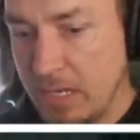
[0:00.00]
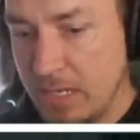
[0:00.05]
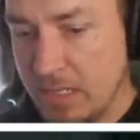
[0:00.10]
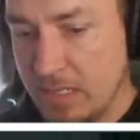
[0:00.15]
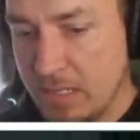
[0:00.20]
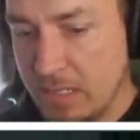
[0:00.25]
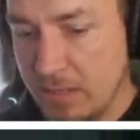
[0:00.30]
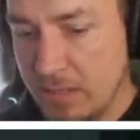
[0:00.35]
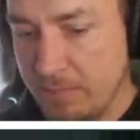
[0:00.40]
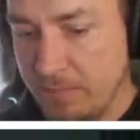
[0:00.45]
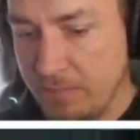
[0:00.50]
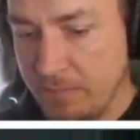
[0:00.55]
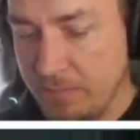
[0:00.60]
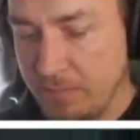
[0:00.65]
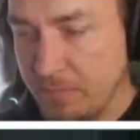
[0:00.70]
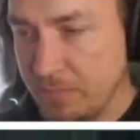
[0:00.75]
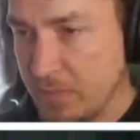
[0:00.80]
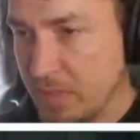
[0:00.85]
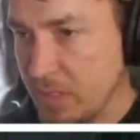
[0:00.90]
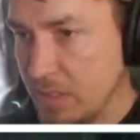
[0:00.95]
And
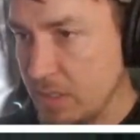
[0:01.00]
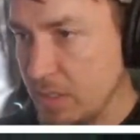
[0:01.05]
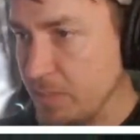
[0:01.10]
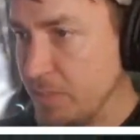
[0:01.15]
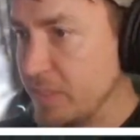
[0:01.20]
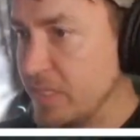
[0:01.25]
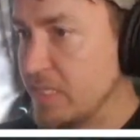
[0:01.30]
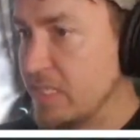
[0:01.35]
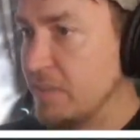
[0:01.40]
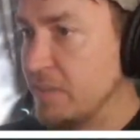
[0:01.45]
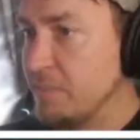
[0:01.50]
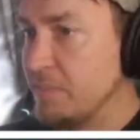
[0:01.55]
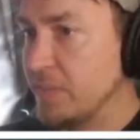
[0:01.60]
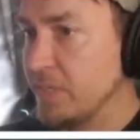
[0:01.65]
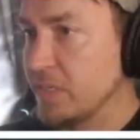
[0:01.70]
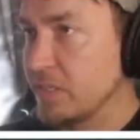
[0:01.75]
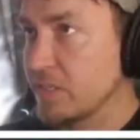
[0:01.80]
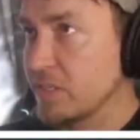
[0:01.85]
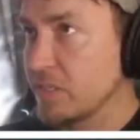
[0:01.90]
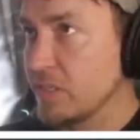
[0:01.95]
to put
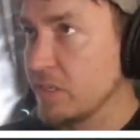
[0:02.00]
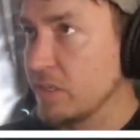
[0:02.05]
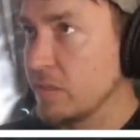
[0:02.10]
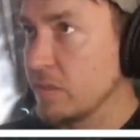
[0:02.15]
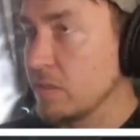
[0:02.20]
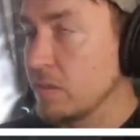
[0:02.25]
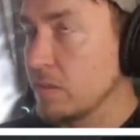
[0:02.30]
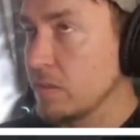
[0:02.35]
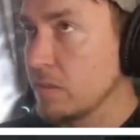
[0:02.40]
symbionts on...